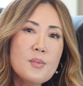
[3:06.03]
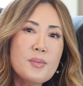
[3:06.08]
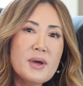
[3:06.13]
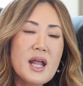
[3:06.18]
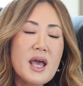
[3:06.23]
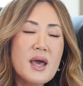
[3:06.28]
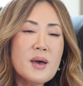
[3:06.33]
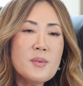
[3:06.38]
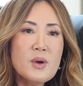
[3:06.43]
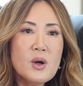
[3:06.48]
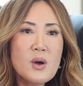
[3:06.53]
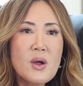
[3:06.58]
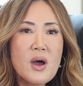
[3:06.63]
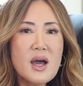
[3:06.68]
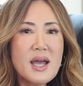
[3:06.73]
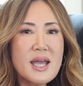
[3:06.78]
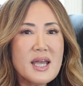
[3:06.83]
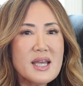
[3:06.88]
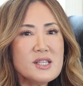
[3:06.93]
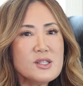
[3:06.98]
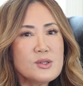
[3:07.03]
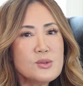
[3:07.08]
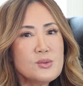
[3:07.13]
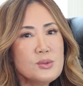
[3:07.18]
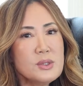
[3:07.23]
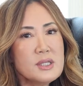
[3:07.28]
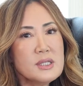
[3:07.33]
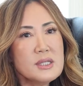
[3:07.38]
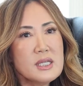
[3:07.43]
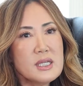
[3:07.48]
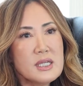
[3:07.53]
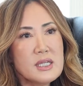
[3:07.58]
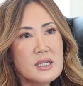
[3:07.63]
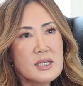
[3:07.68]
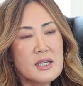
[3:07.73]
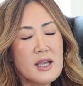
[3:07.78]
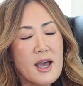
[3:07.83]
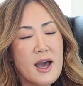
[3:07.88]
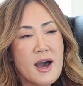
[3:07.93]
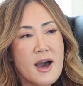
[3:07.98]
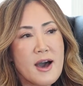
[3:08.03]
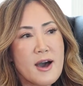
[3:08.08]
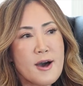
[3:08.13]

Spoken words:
but MRI is really